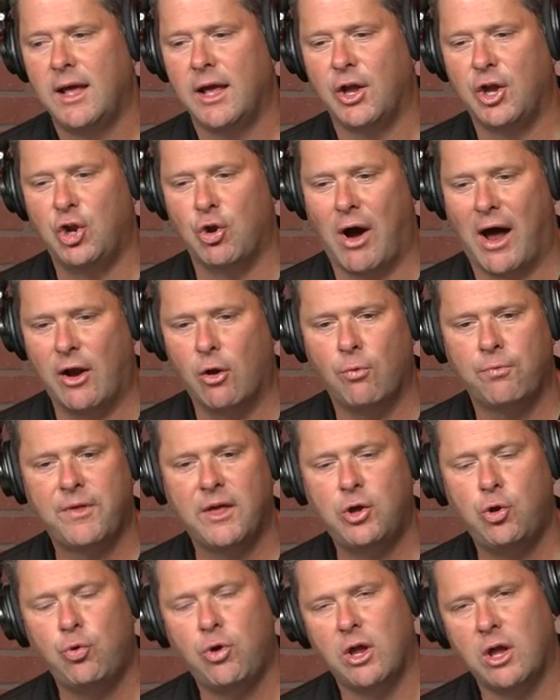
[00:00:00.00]
you know, I don't
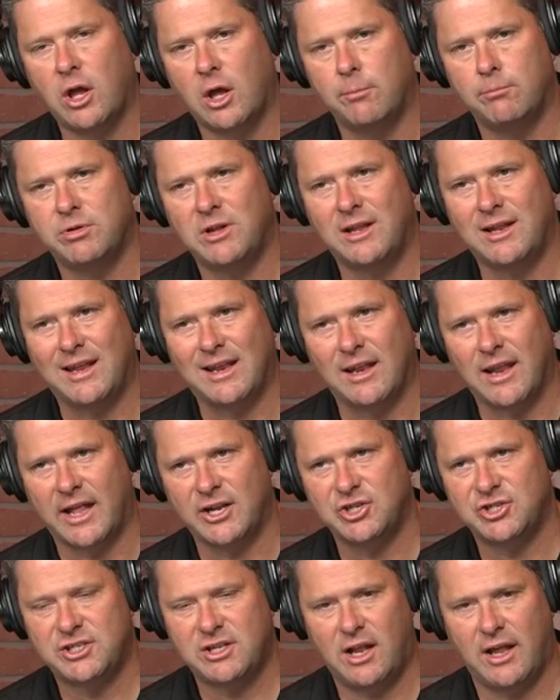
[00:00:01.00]
think you can completely
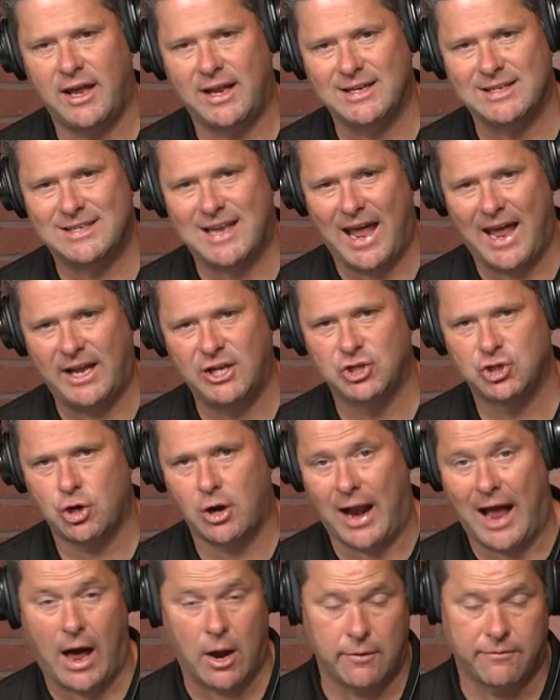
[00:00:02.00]
legislate
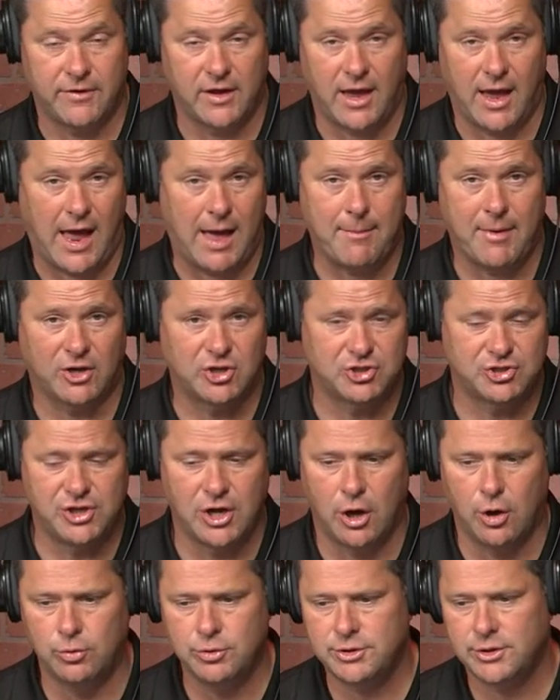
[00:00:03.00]
danger out of the game. I just
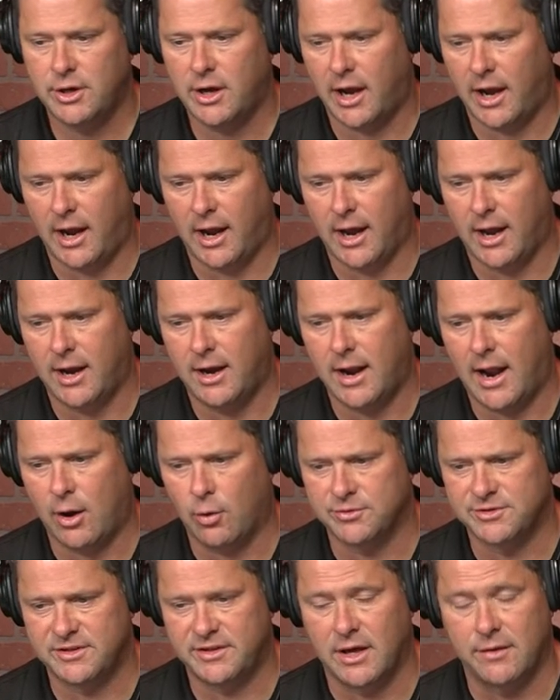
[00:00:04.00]
don't. And I
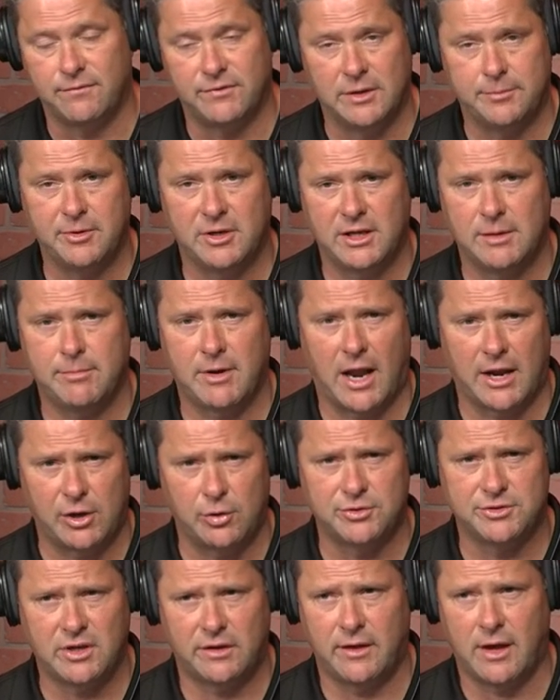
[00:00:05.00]
don't say that flippantly, but I
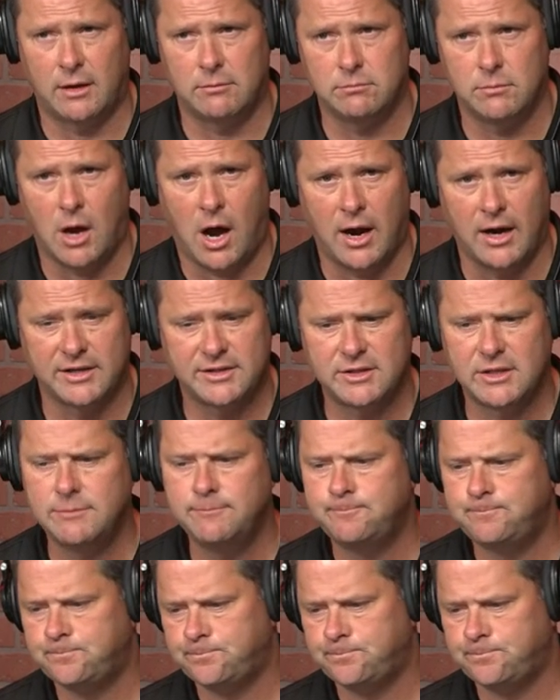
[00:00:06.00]
do say that honestly.